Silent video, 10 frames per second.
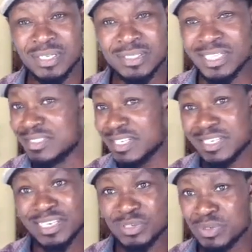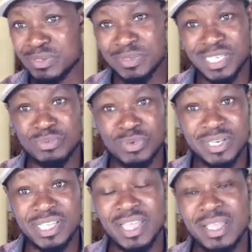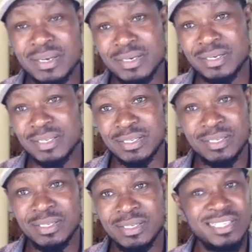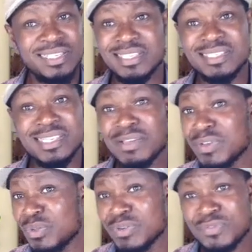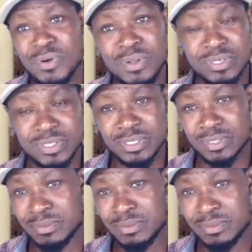that the relationship came to an end. It is never your fault.